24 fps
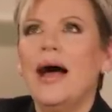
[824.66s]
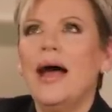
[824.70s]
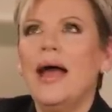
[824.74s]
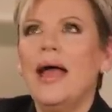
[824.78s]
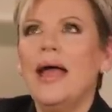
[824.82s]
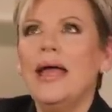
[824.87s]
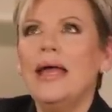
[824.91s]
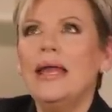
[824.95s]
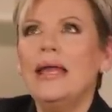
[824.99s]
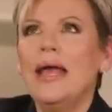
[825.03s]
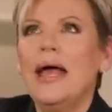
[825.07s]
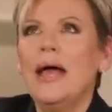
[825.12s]

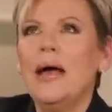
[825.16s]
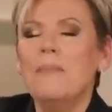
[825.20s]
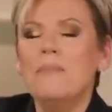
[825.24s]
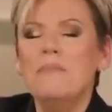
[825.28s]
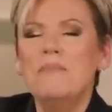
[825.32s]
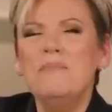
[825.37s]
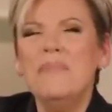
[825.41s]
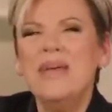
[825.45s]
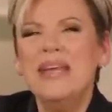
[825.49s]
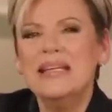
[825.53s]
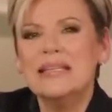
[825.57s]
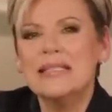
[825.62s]
a
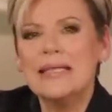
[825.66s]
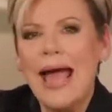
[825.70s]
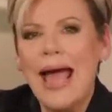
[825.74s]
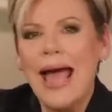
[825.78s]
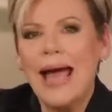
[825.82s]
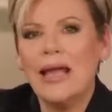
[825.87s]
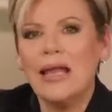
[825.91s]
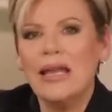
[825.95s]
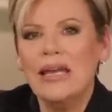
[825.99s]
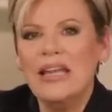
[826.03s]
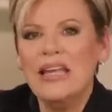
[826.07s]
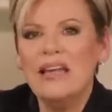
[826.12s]

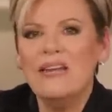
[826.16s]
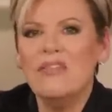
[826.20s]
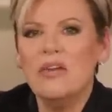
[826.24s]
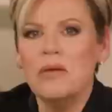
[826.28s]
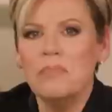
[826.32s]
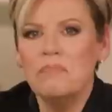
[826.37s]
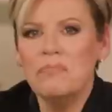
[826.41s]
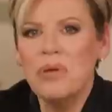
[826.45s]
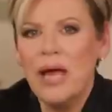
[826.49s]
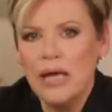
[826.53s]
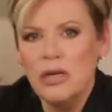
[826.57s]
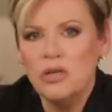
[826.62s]
mentality of
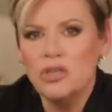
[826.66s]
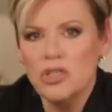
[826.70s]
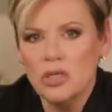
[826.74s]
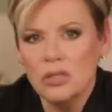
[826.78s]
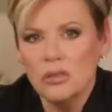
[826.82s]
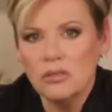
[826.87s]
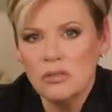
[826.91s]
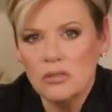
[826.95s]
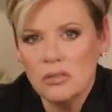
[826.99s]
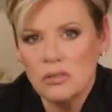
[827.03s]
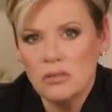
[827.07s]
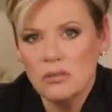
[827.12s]

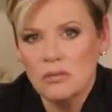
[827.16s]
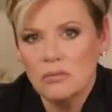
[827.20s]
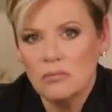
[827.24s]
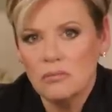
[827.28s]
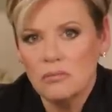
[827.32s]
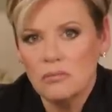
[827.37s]
impatience.